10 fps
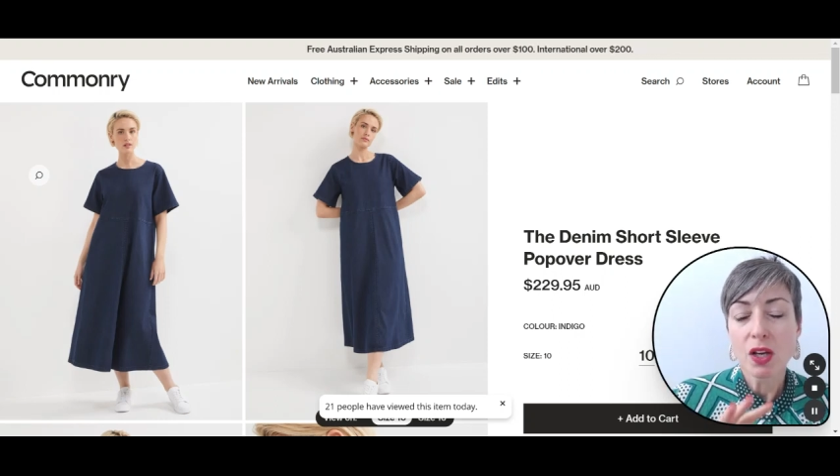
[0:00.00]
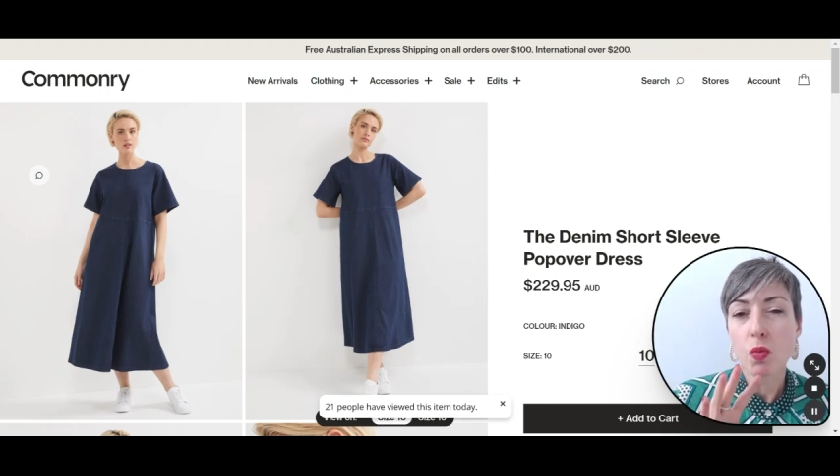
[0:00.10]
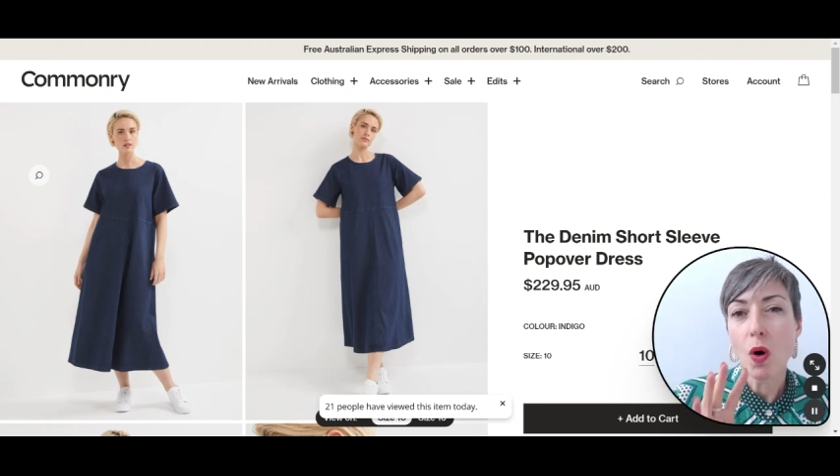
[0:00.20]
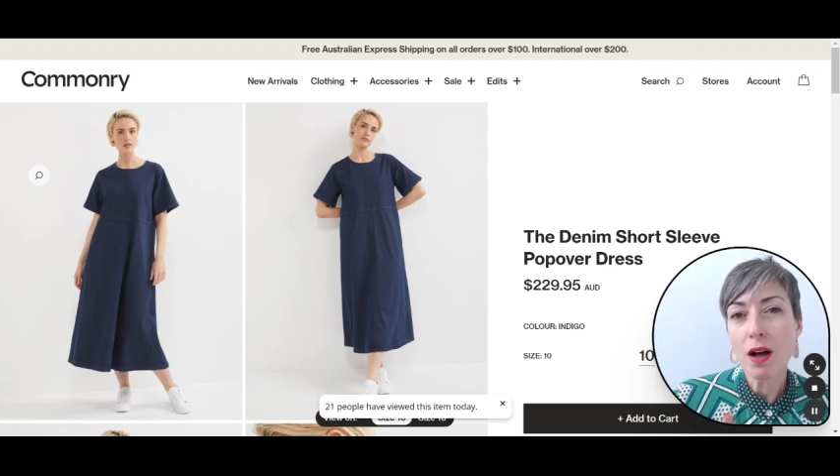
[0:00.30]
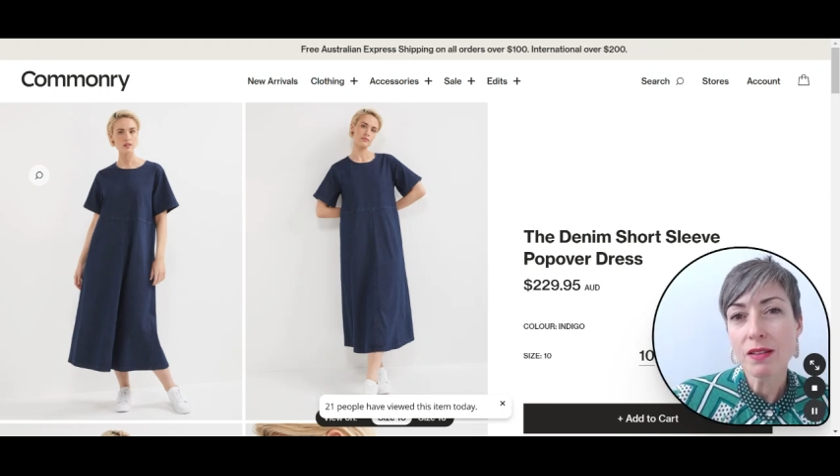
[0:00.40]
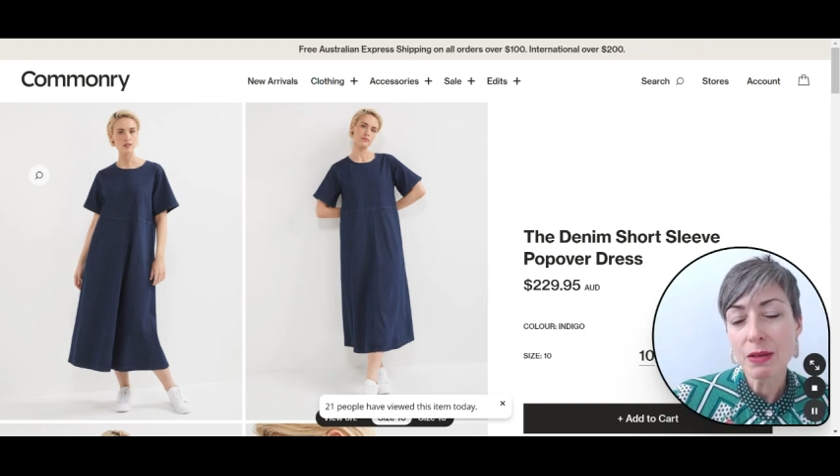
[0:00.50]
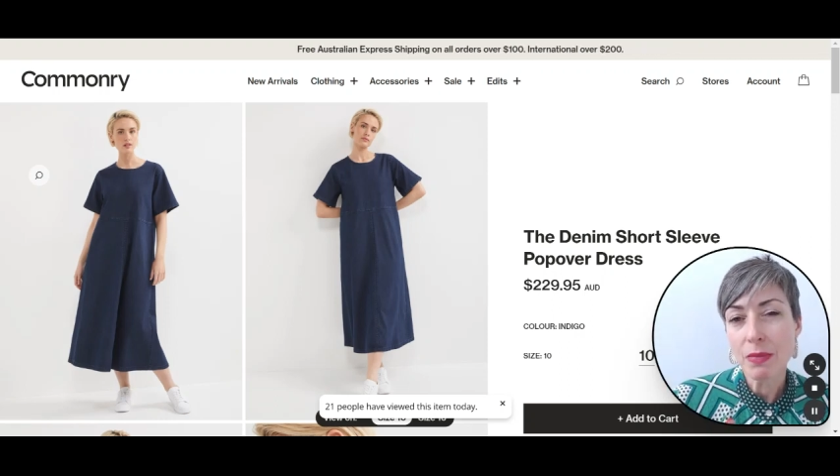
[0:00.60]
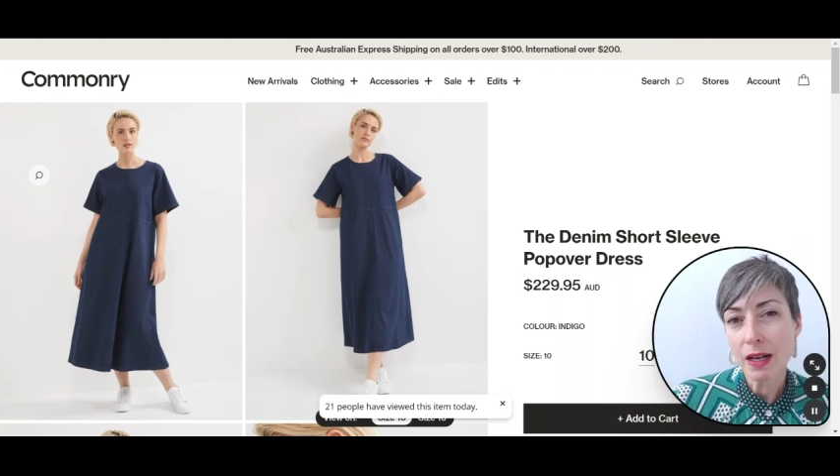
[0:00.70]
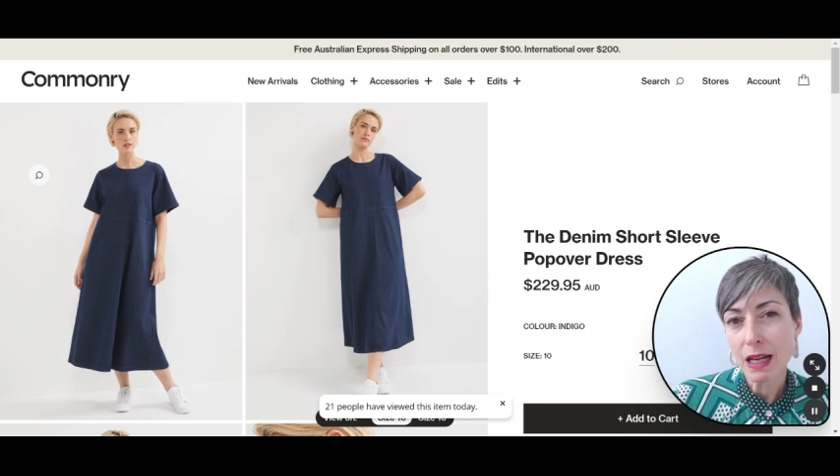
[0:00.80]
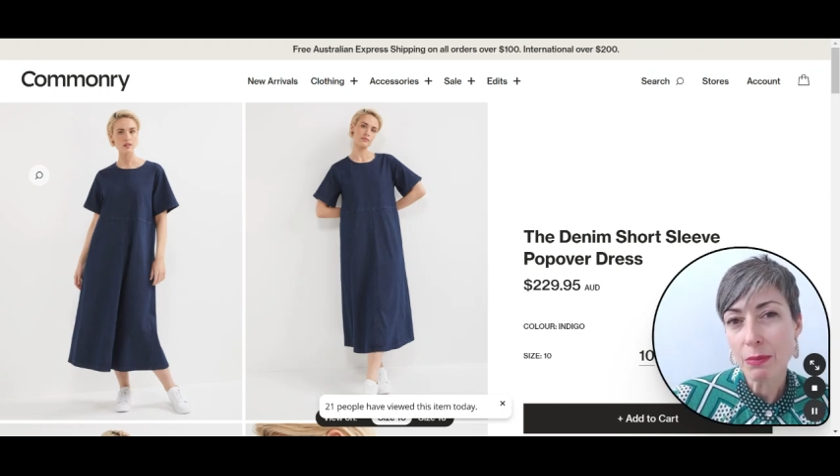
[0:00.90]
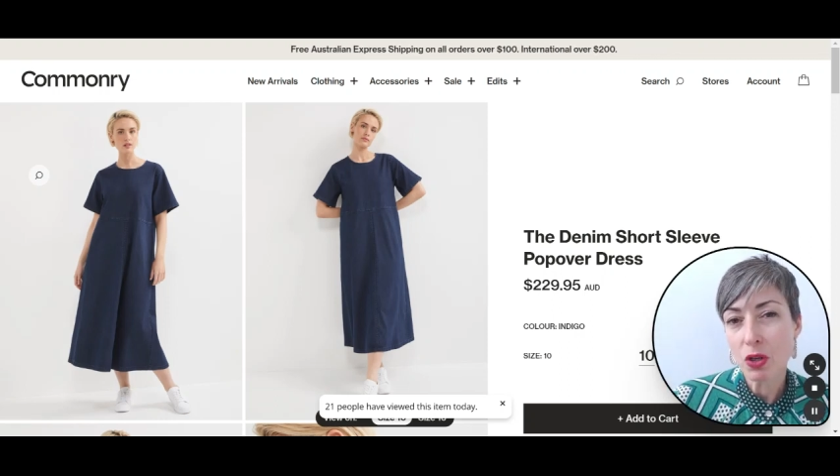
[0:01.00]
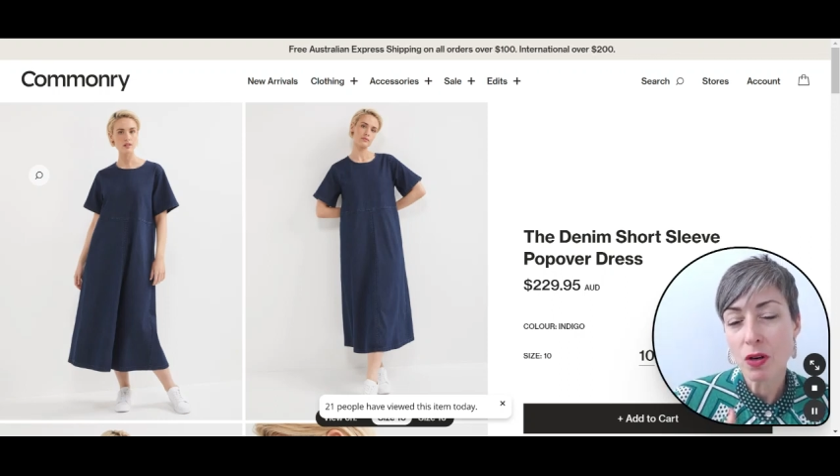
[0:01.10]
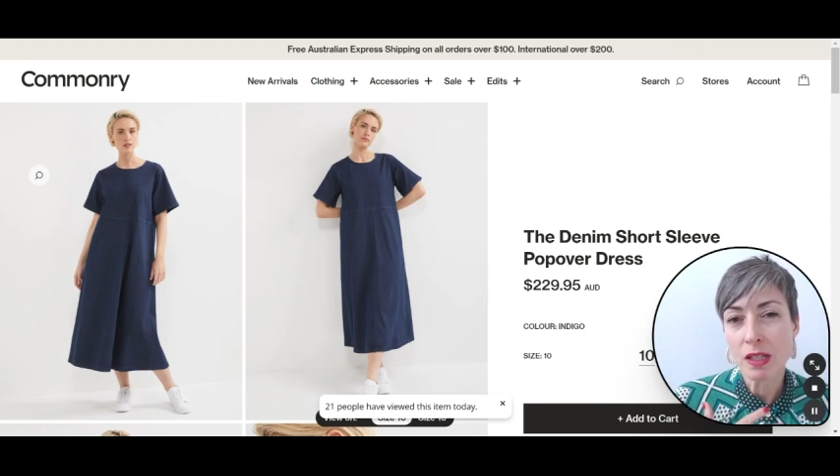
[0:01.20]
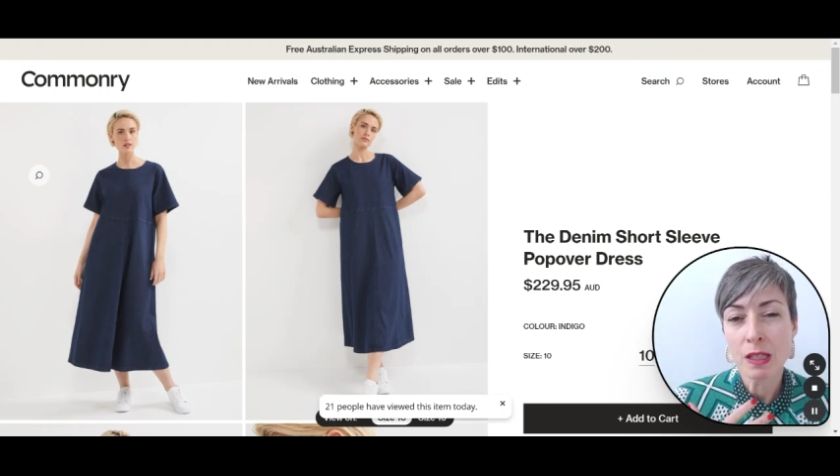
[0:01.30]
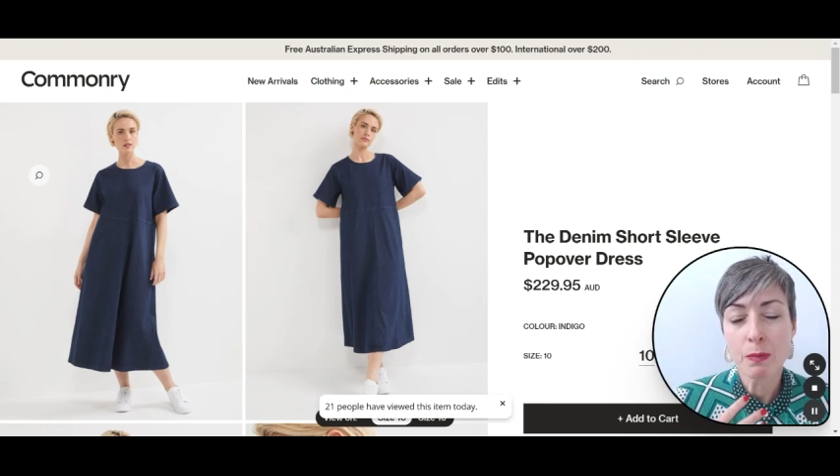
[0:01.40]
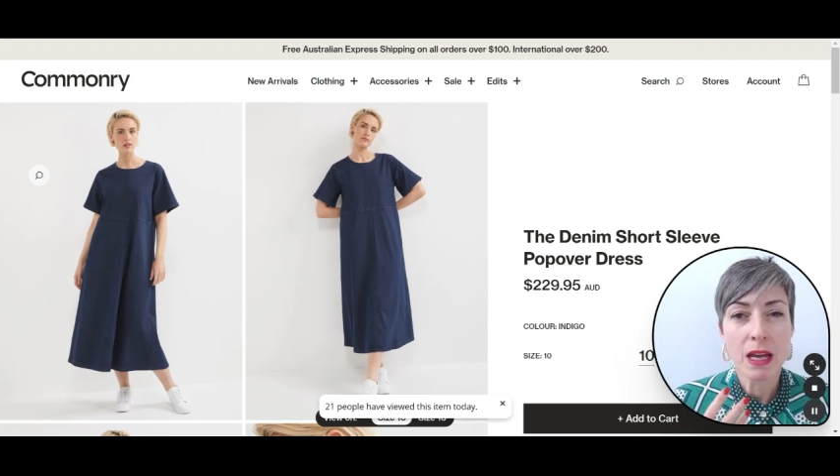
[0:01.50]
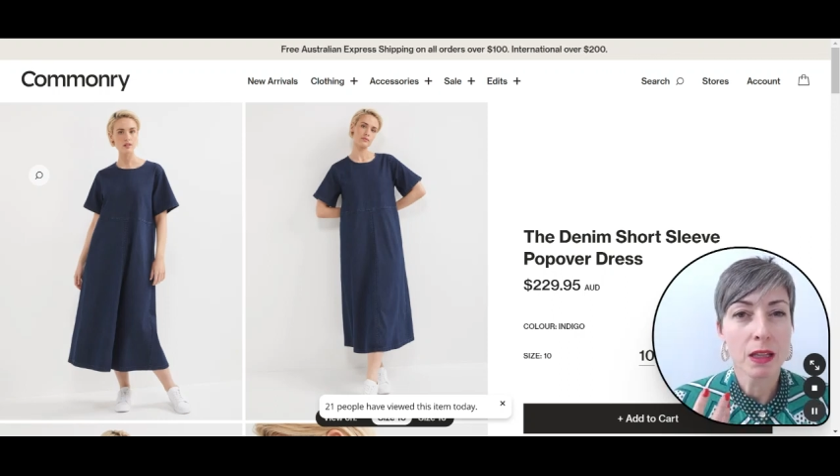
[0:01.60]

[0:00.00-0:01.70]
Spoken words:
So whilst it might come across as